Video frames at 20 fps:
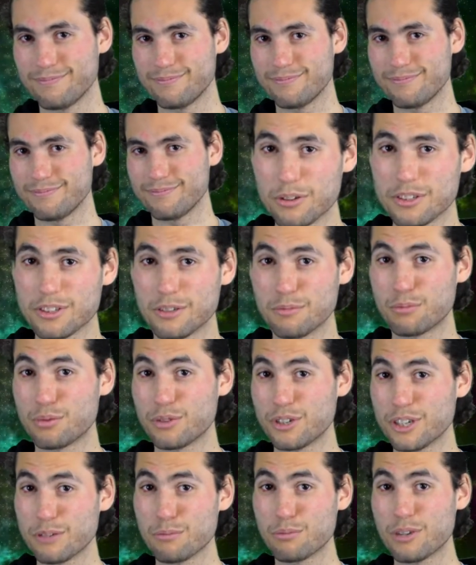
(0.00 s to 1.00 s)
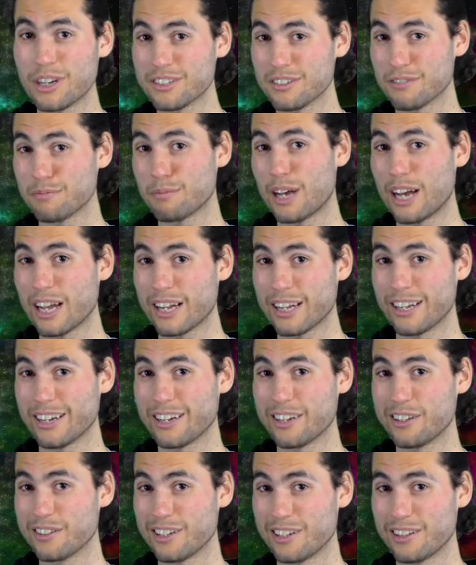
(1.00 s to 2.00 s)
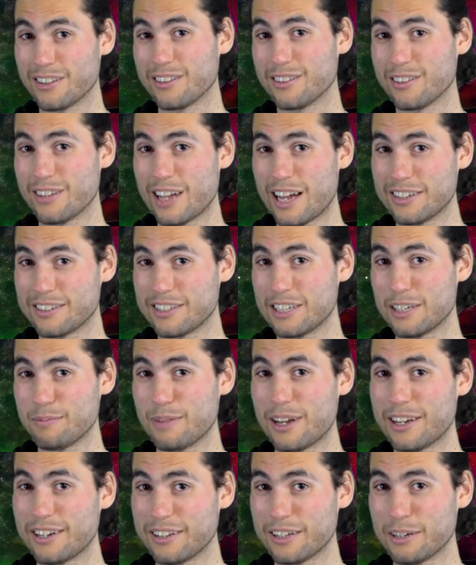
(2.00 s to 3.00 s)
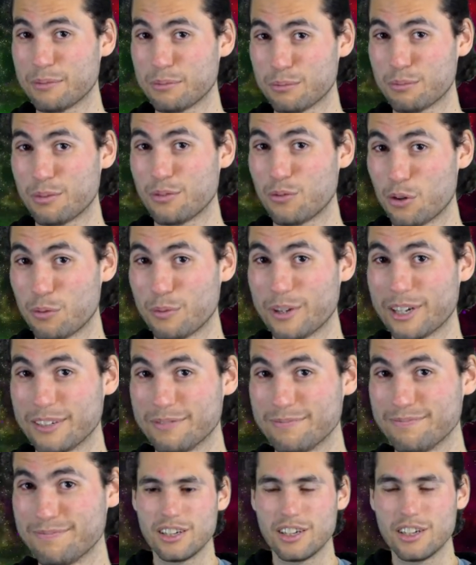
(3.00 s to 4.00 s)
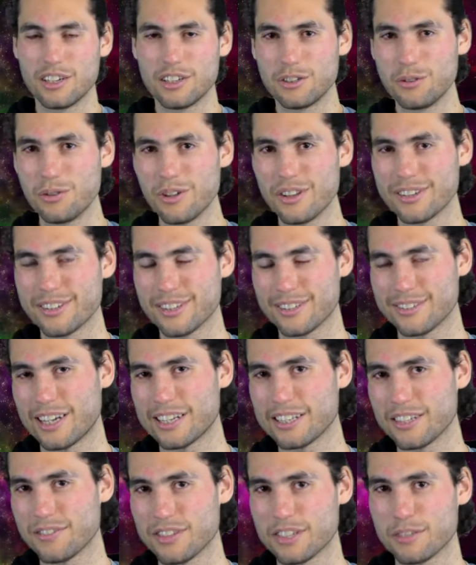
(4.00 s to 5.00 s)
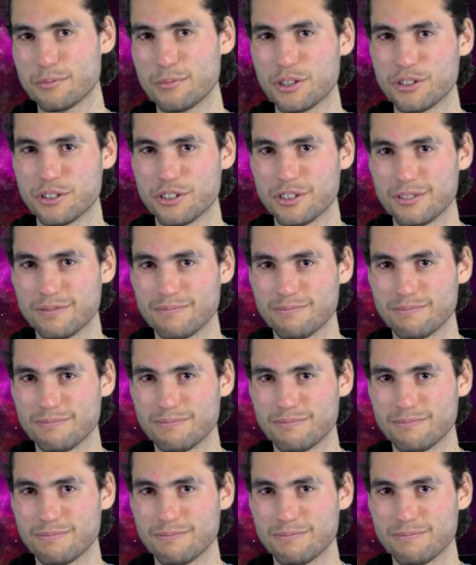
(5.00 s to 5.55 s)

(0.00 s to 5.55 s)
That was some pretty impressive packing that team ended up performing. Due to the success of this mission,